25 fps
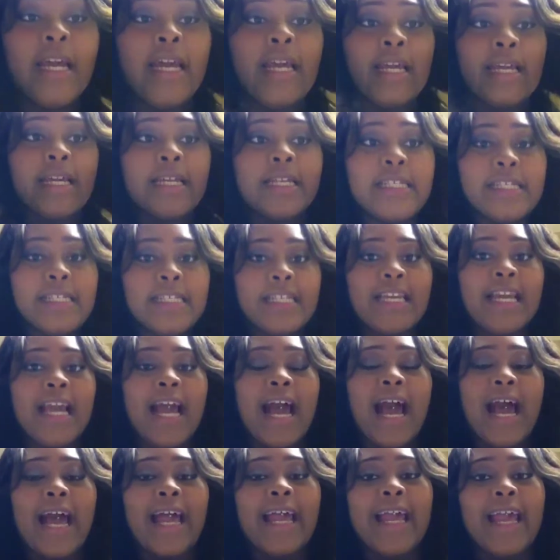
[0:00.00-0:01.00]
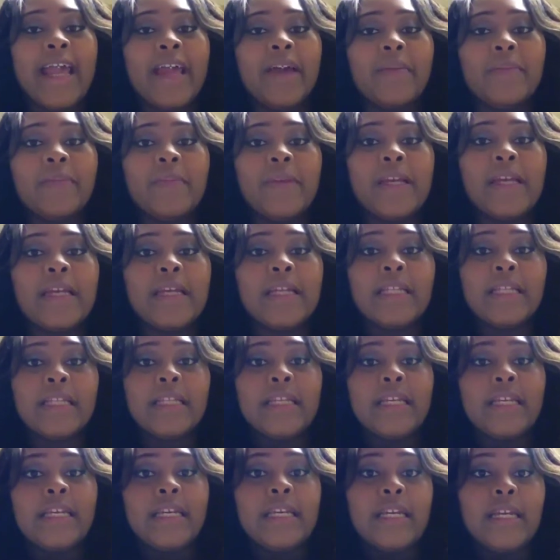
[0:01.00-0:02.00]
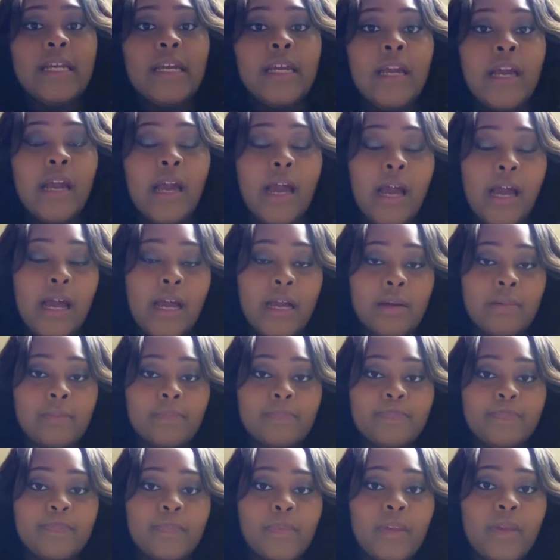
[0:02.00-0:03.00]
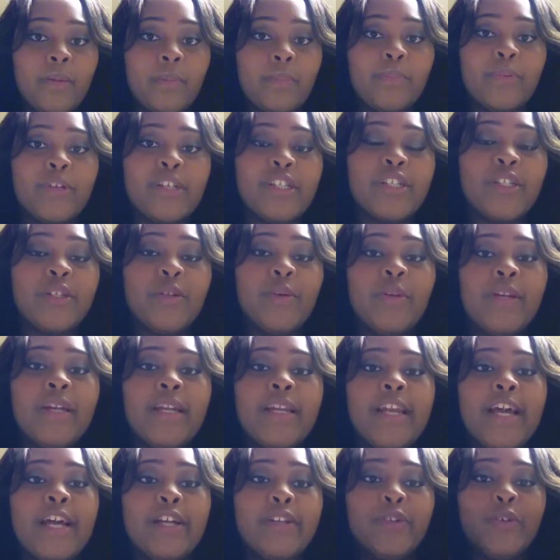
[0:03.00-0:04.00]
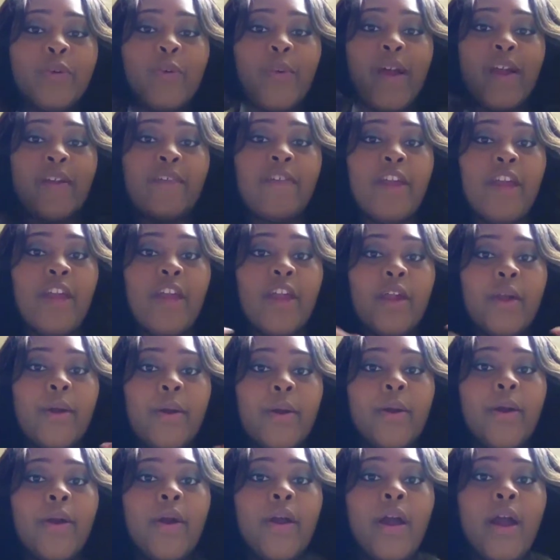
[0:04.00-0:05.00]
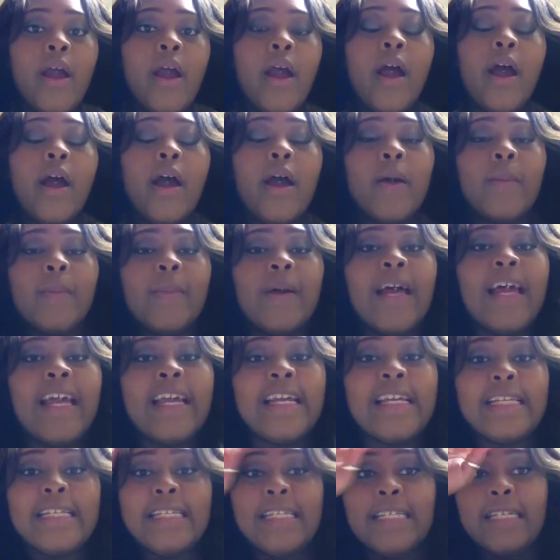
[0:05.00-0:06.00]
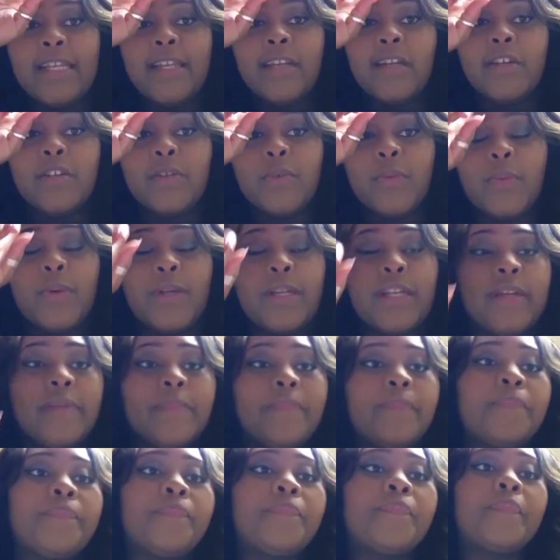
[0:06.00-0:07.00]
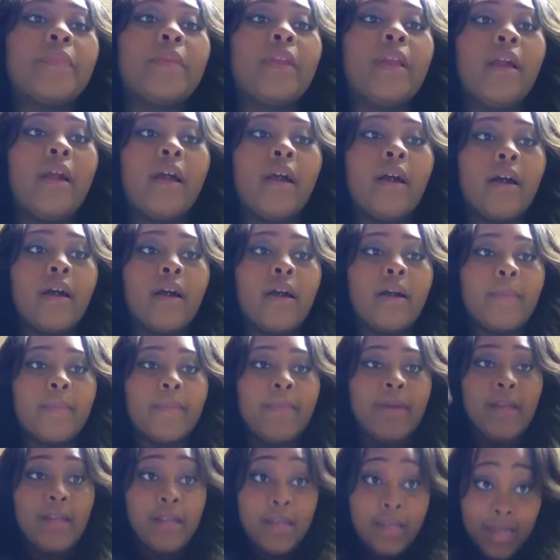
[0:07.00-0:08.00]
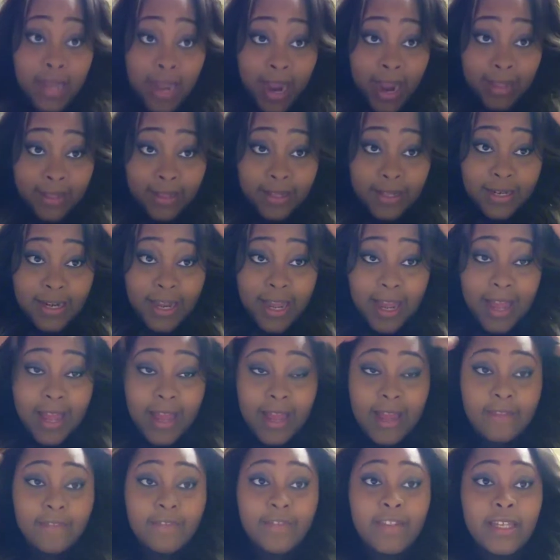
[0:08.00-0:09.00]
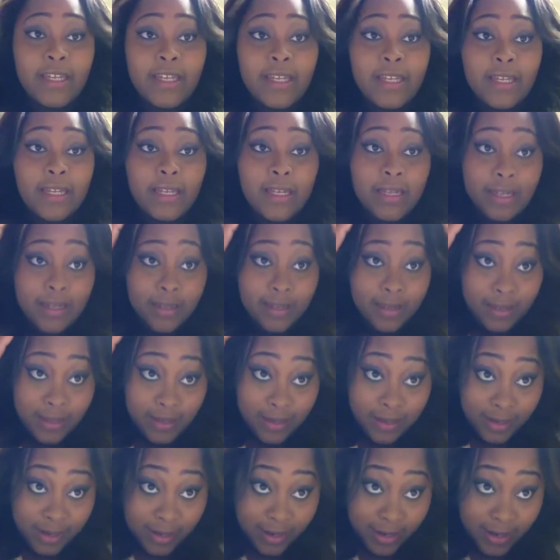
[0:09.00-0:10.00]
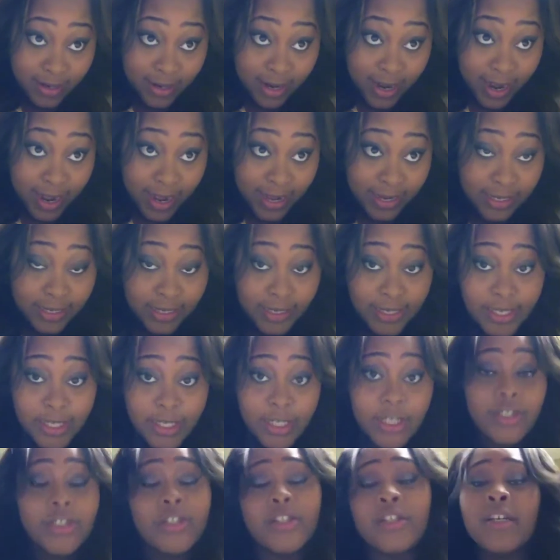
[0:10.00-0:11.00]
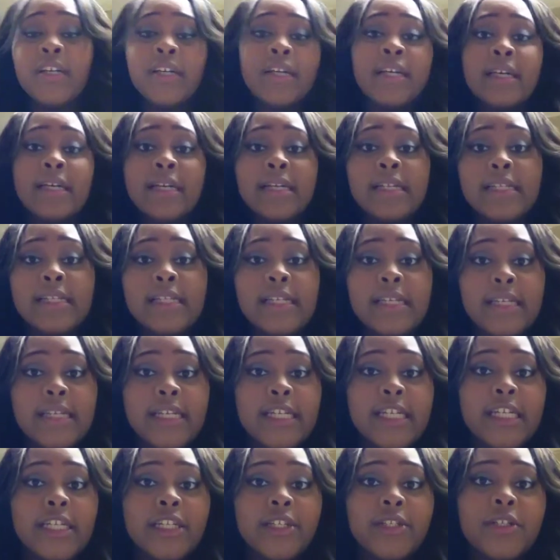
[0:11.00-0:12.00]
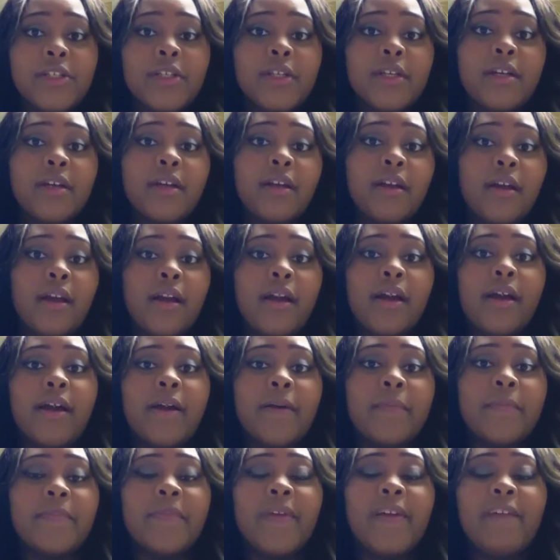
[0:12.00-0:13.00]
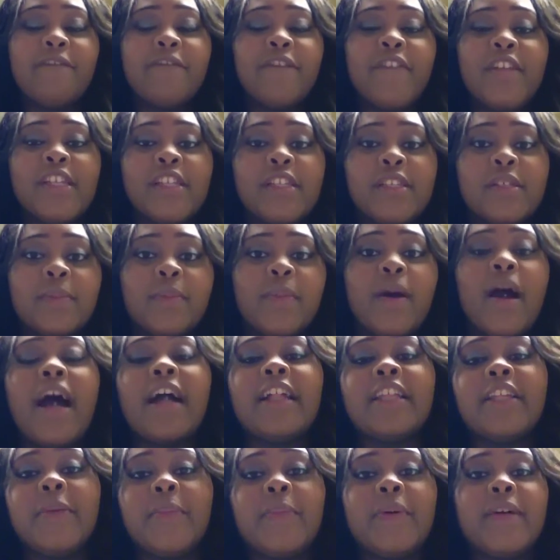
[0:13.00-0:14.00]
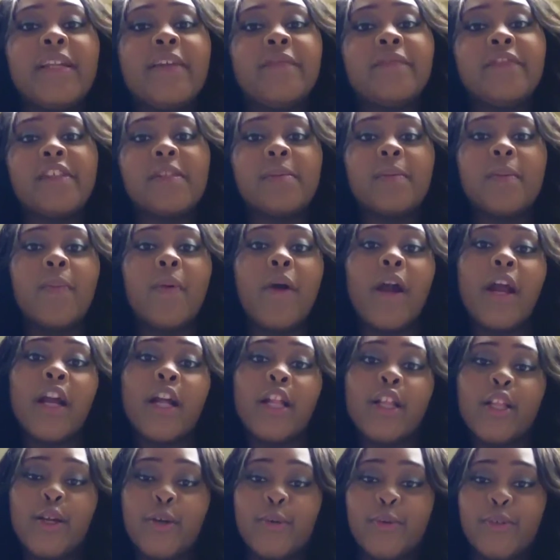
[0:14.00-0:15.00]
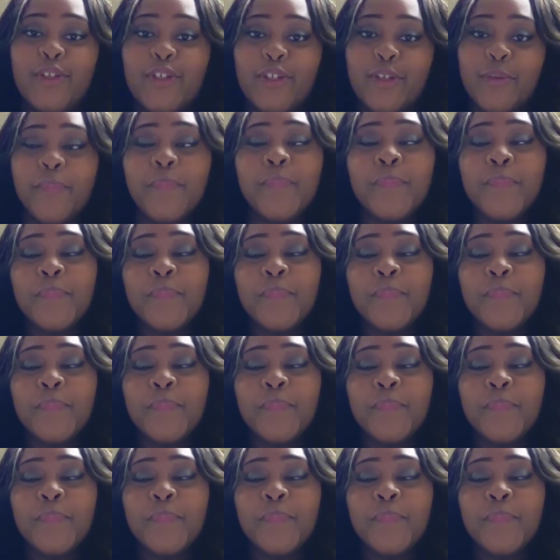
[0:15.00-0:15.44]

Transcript: is the I Am Ming Lee um, Brazilian natural wave hair um, 18 and a 20. Um, and then I have the 9 inch, 10 inch um, invisible Hollywood Invisible Part closure.